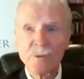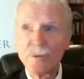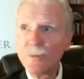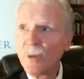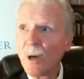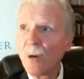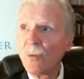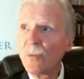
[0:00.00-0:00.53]
you
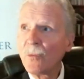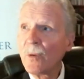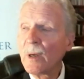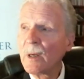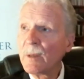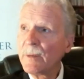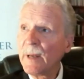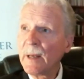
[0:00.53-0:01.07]

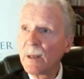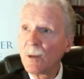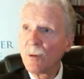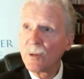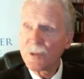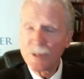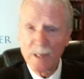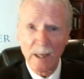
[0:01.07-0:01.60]
know, NATO
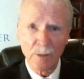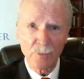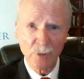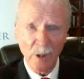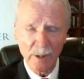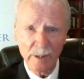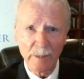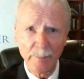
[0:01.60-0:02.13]
is now
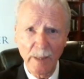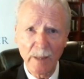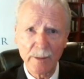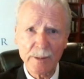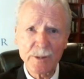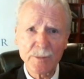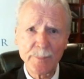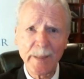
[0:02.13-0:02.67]
talking about
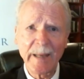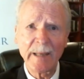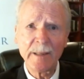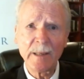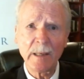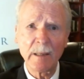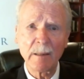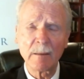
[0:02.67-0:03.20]

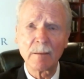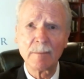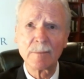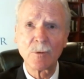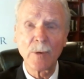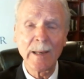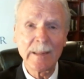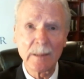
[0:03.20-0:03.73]
expanding
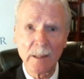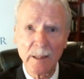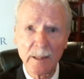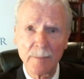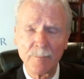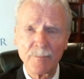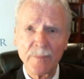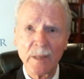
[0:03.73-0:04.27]
greatly